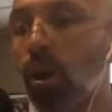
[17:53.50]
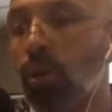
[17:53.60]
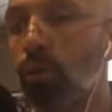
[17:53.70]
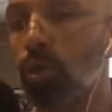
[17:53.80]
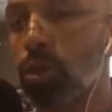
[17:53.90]

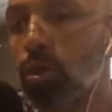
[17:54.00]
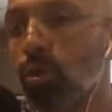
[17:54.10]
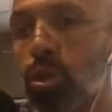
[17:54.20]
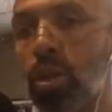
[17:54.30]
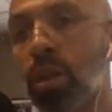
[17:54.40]
with a
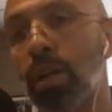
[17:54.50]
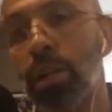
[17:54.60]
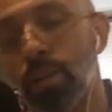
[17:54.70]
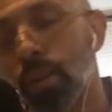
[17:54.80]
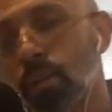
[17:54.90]
solution. And then
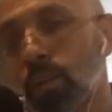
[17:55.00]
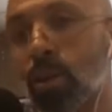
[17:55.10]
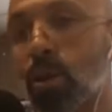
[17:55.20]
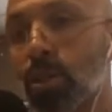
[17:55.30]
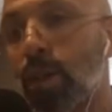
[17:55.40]
the third
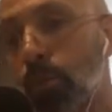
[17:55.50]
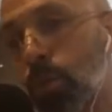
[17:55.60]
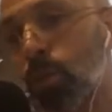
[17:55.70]
step is